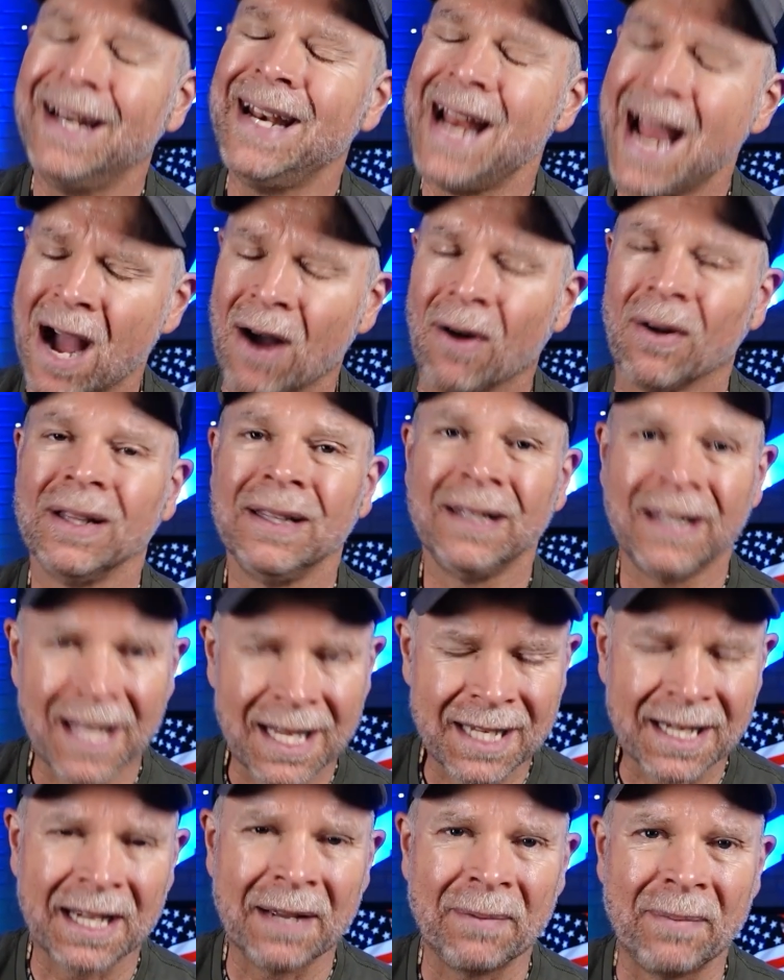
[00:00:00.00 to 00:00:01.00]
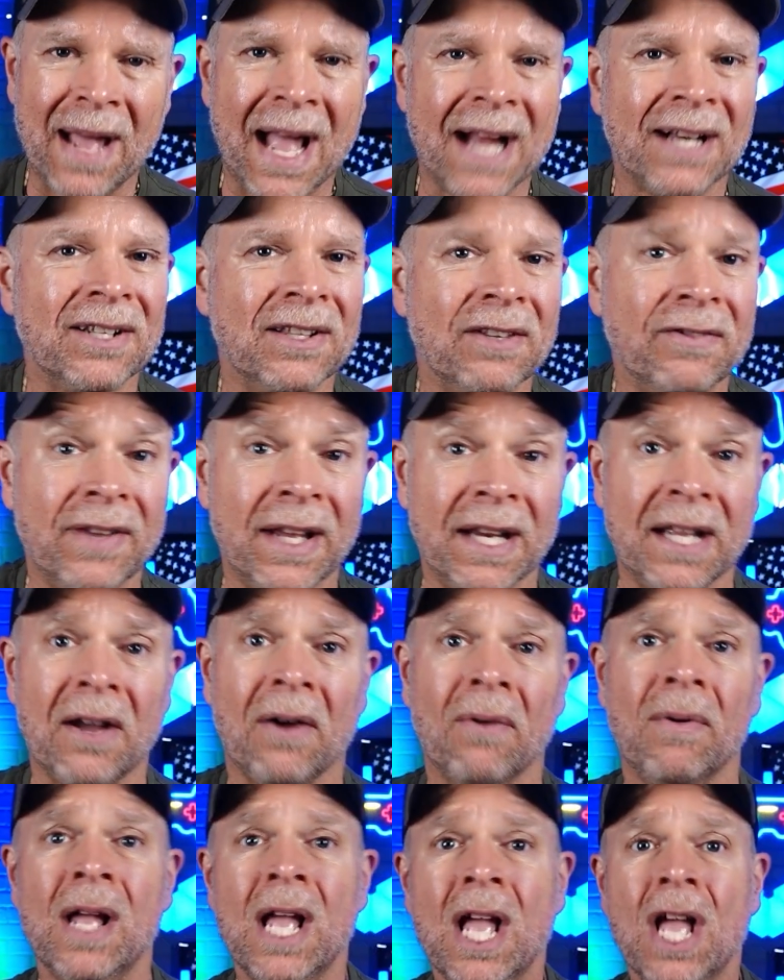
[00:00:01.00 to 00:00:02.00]
Now, let's get back to the
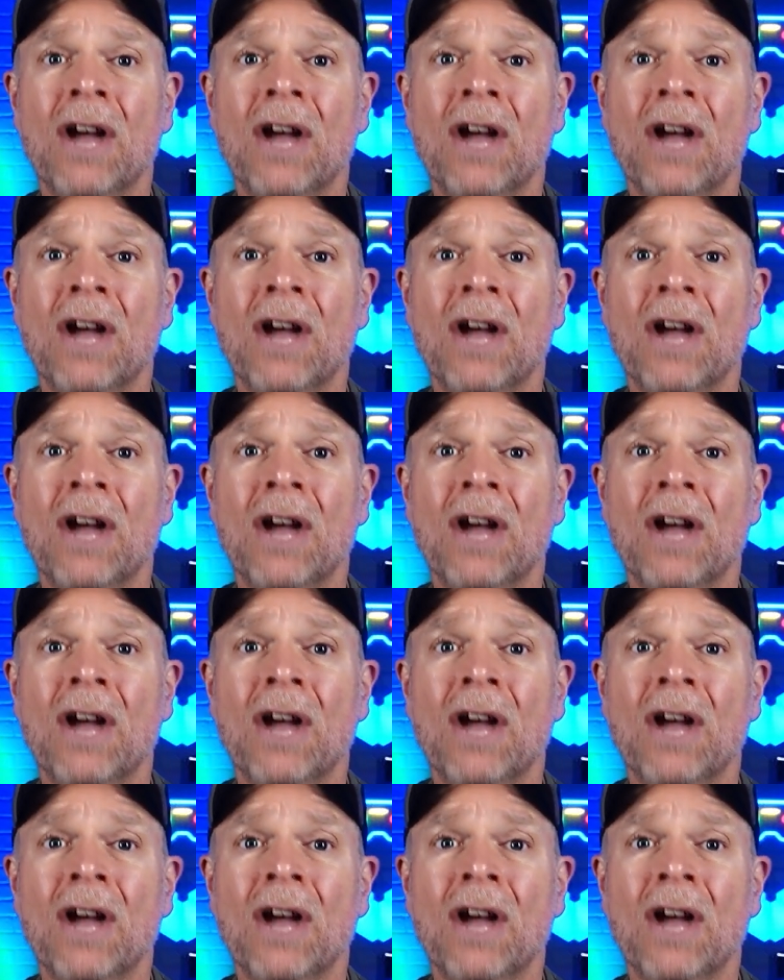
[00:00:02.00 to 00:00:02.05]
video.